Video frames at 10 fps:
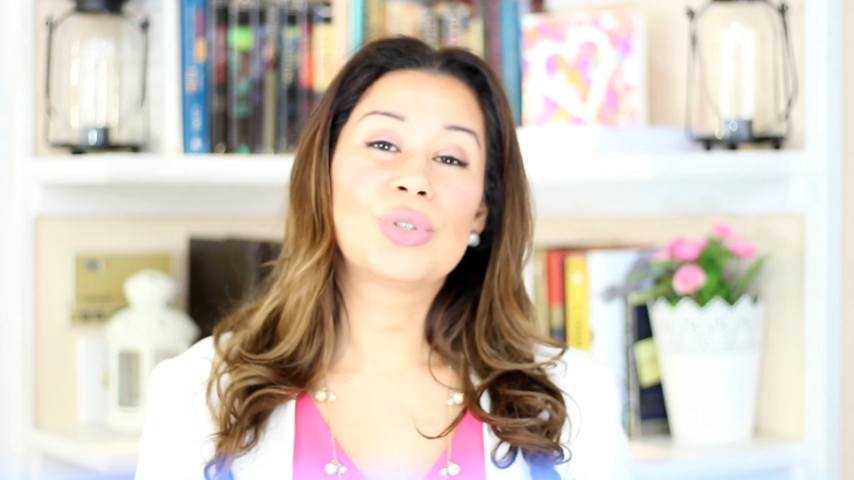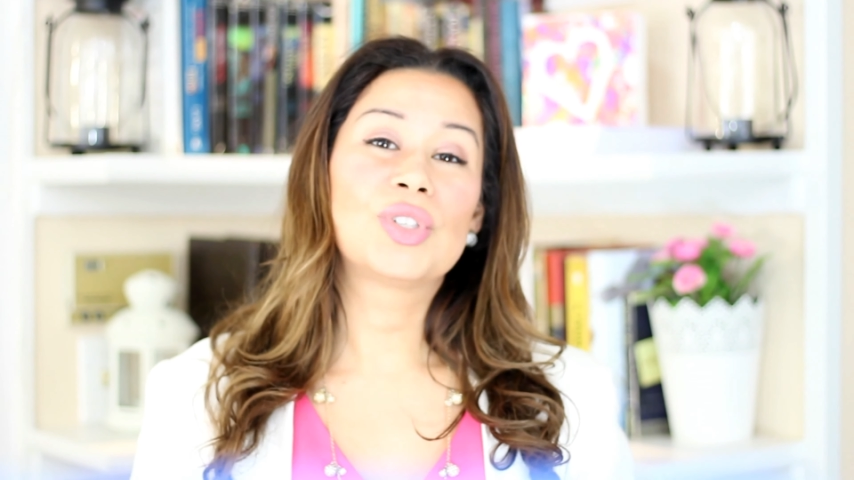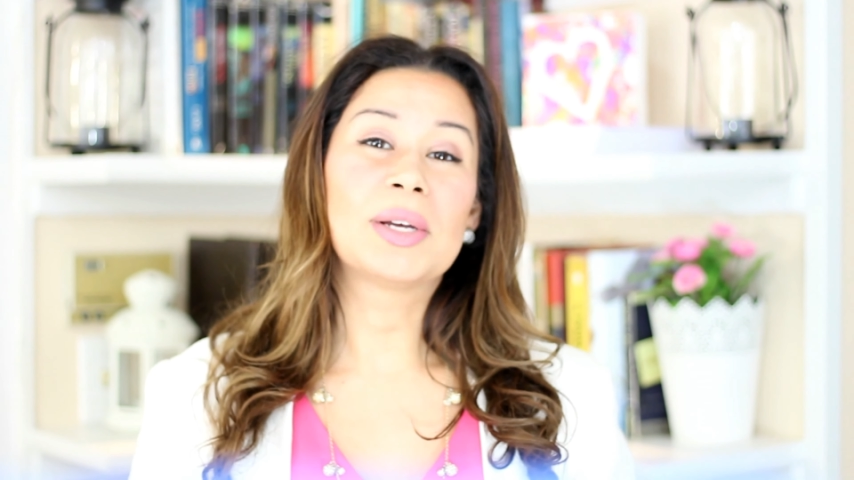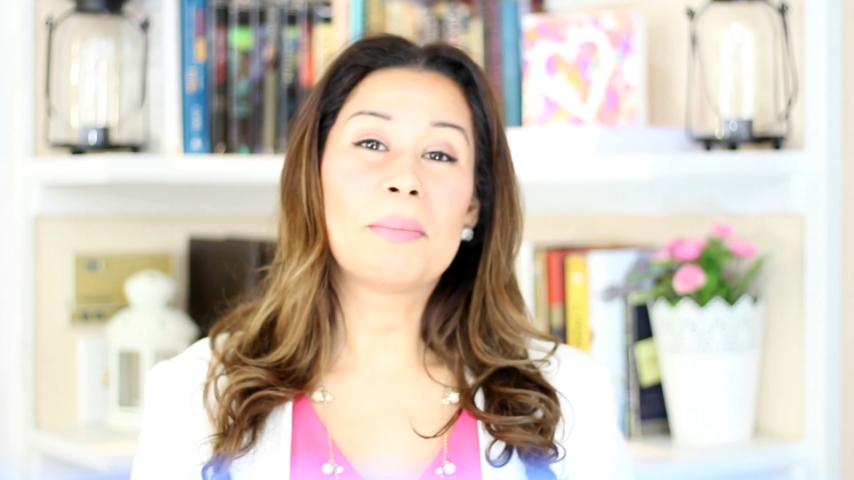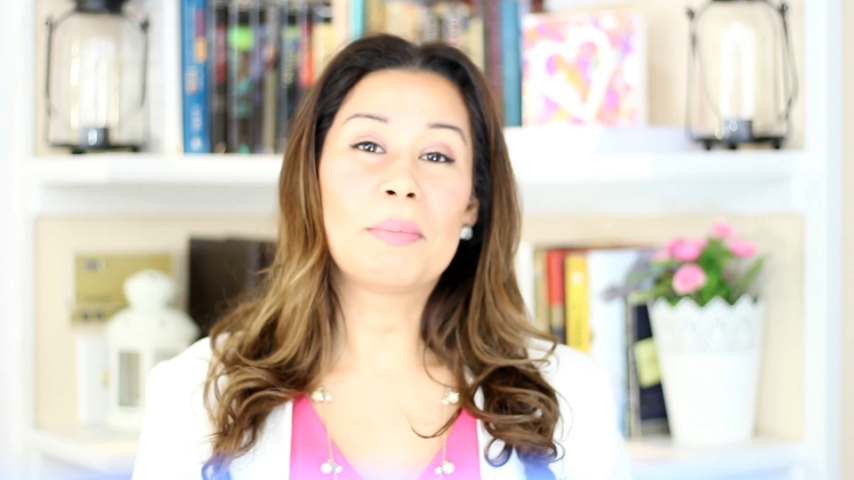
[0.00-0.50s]
to
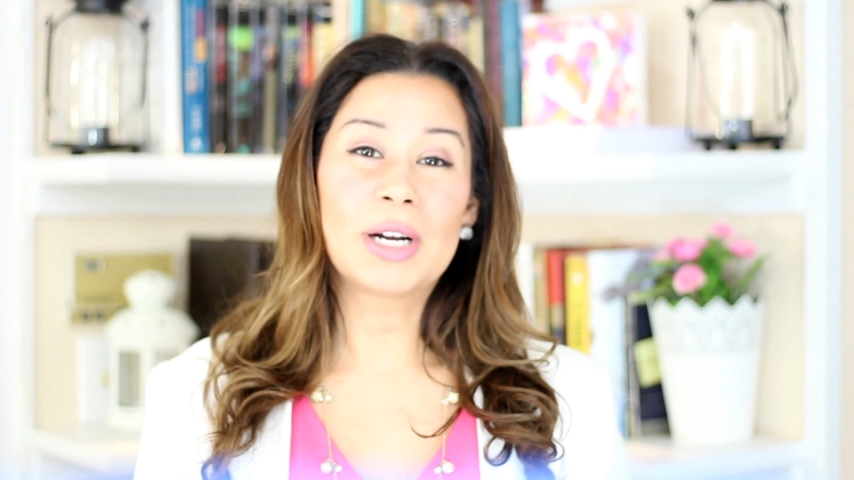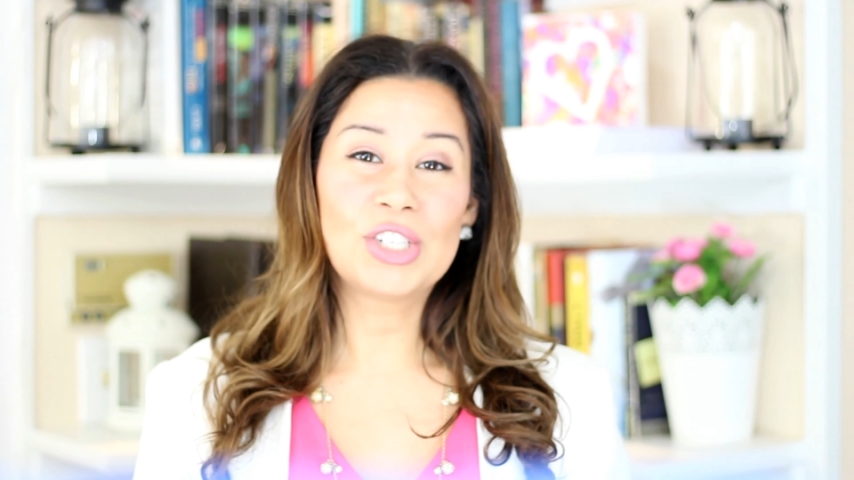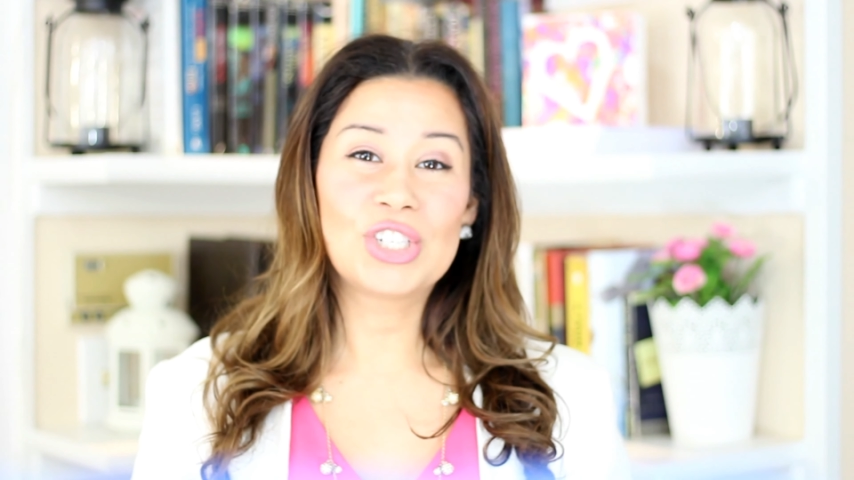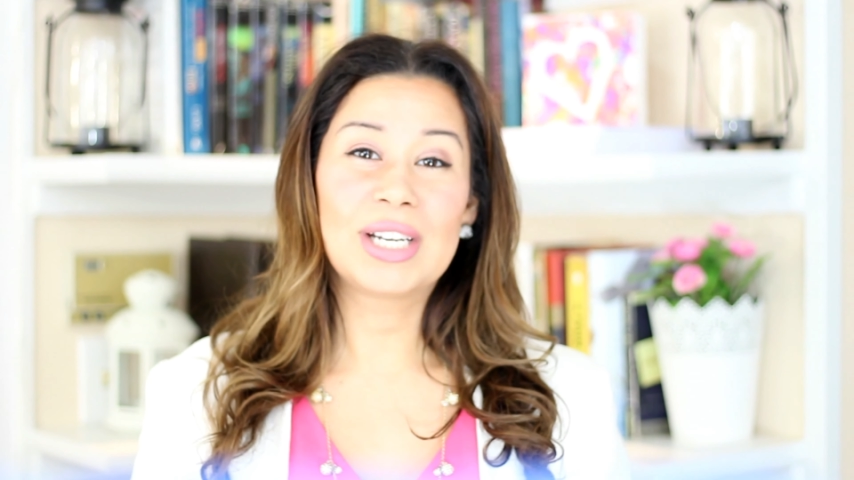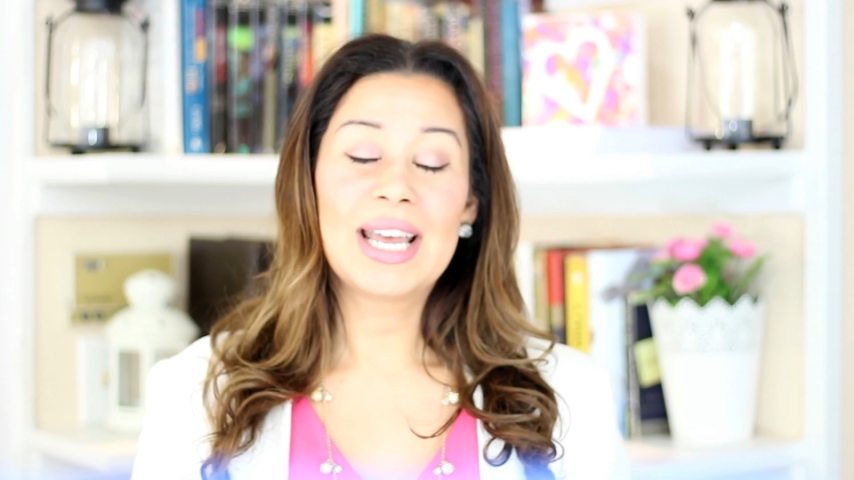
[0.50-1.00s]
some
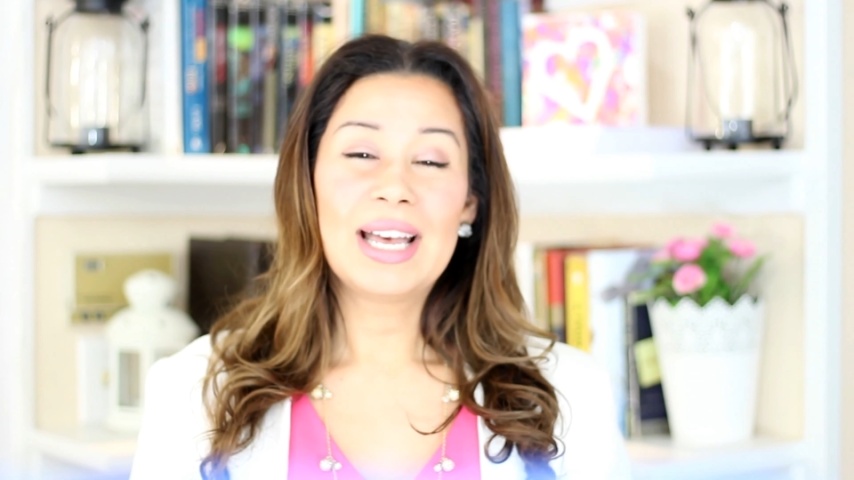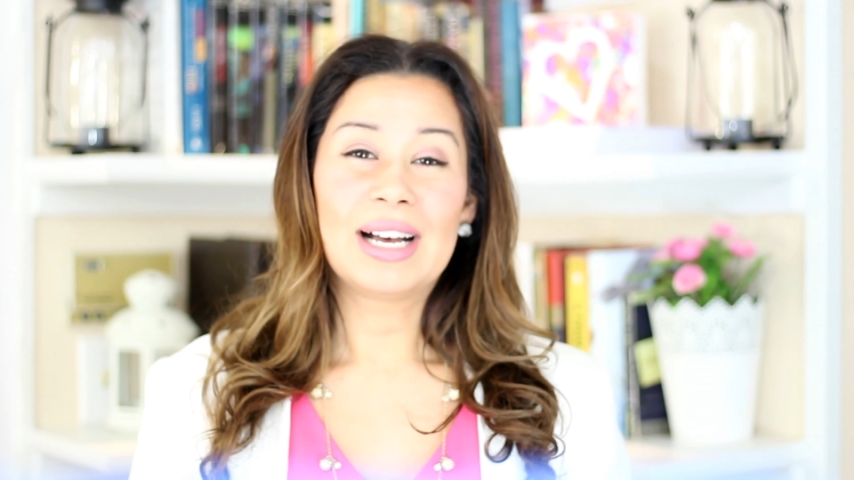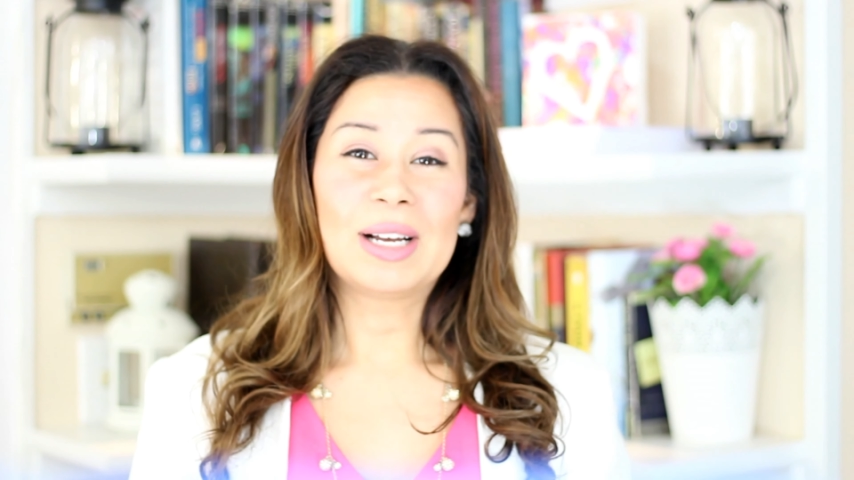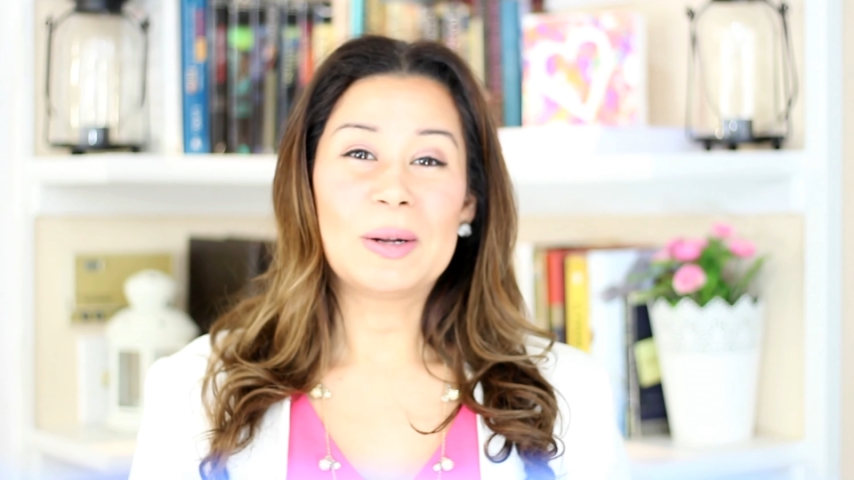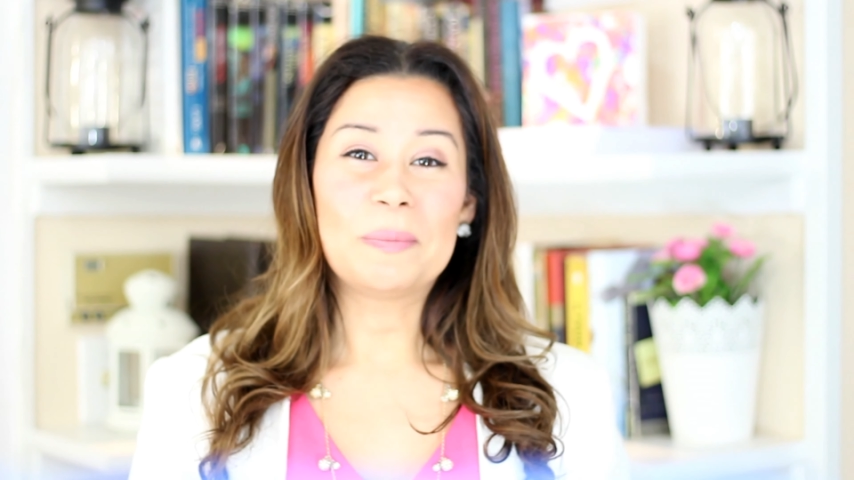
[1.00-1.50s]
budget
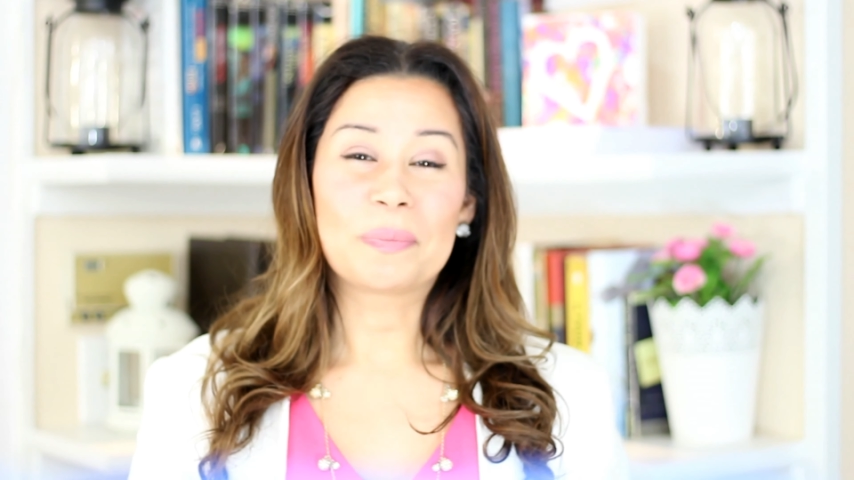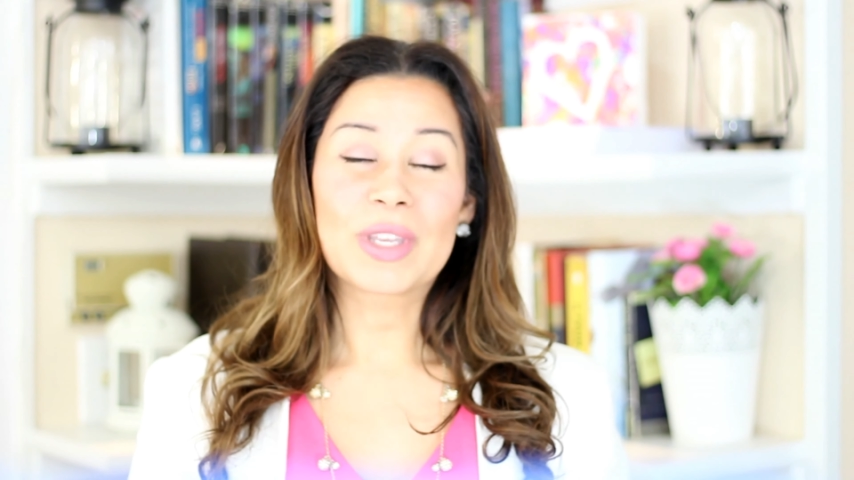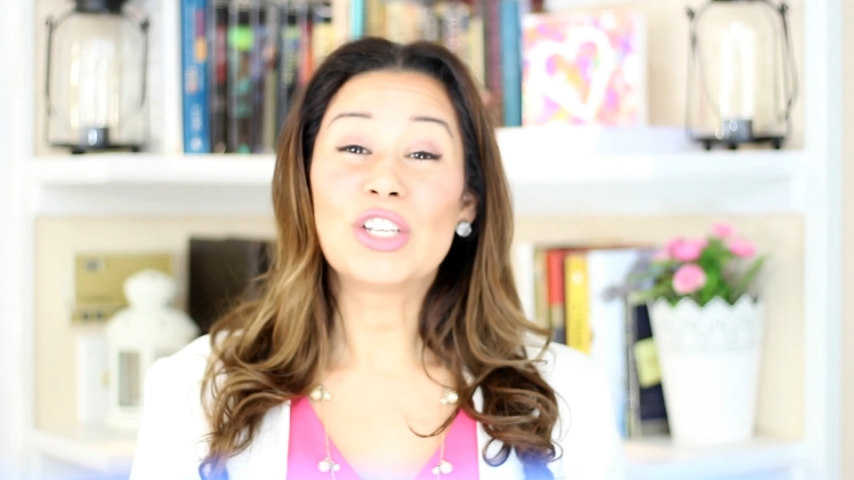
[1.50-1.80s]
um,